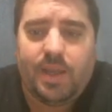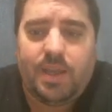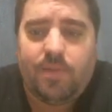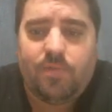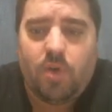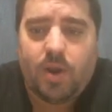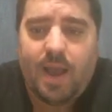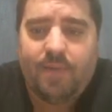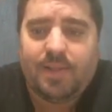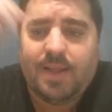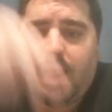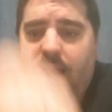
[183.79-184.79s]
you've got to have
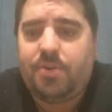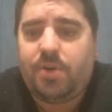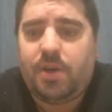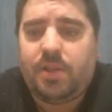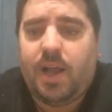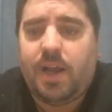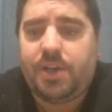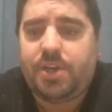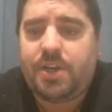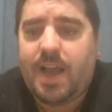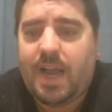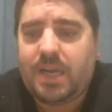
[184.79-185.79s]
a larger and larger
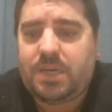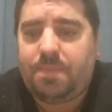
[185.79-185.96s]
cash